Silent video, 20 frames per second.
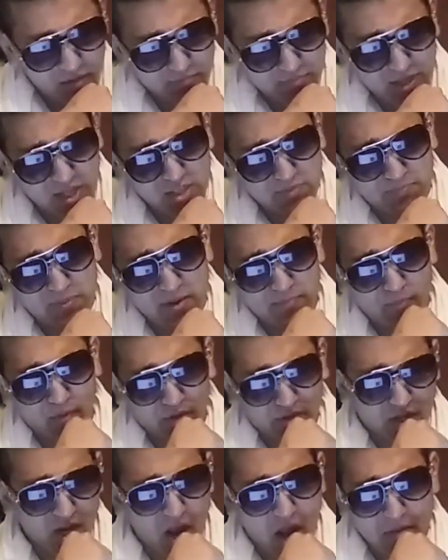These people
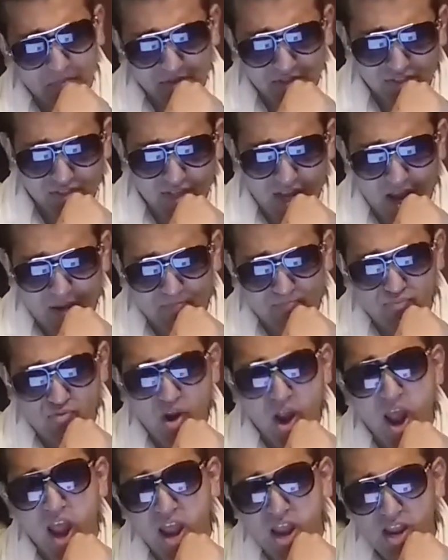come to say,
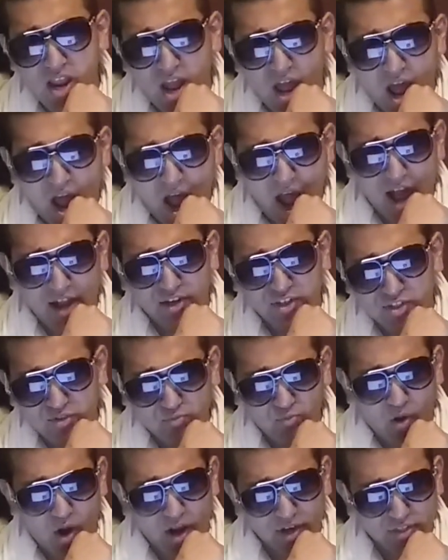Bray, I just
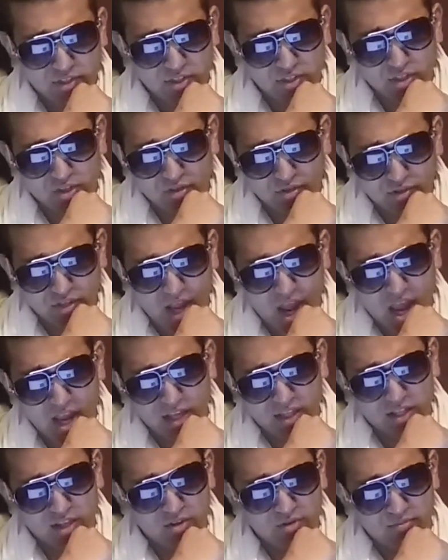want you,
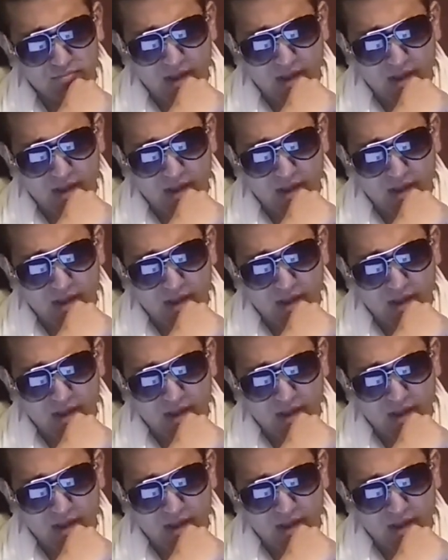thank you,